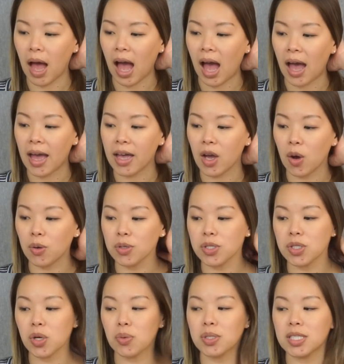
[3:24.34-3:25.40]
I
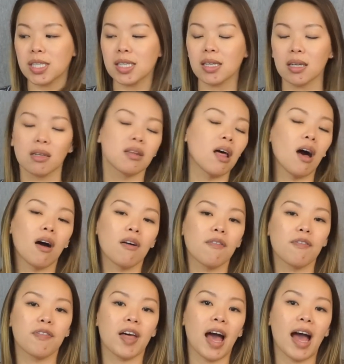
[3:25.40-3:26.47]
also didn't
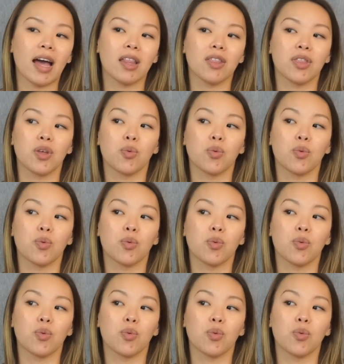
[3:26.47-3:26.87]
love that